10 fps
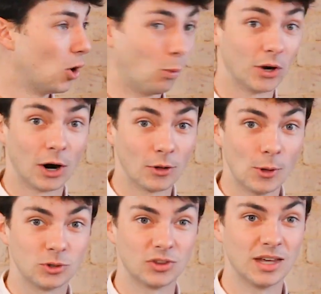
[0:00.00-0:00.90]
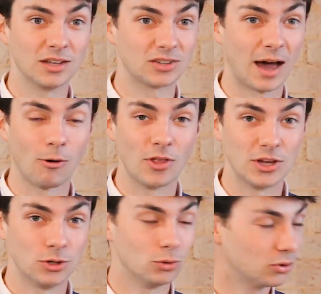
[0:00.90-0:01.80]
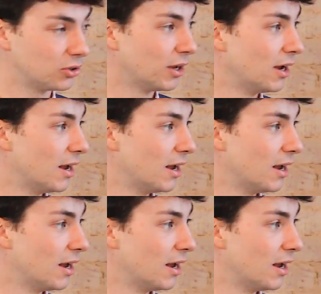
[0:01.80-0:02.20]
What are those things? How are they used?